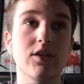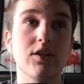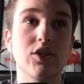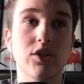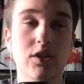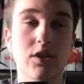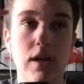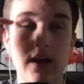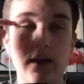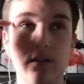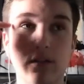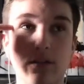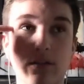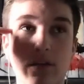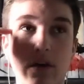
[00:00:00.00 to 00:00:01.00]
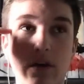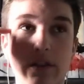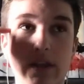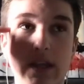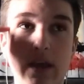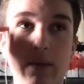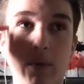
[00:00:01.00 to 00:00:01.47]
just the kind of the thought
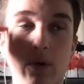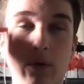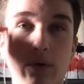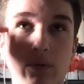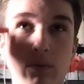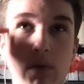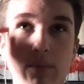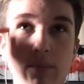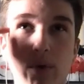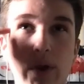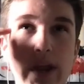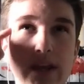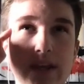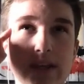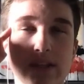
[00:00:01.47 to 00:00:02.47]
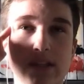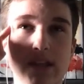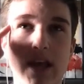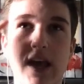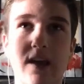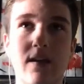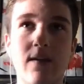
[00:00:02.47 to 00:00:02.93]
that kept going through my brain, is
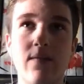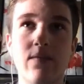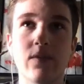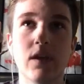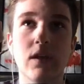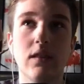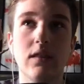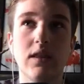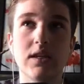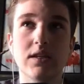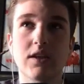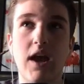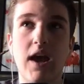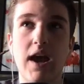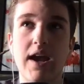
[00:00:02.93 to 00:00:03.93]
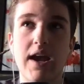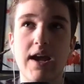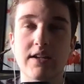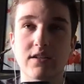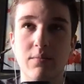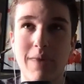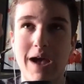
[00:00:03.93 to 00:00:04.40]
that this guy
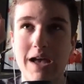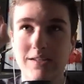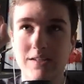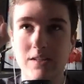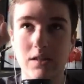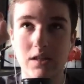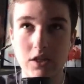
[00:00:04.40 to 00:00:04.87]
has amassed this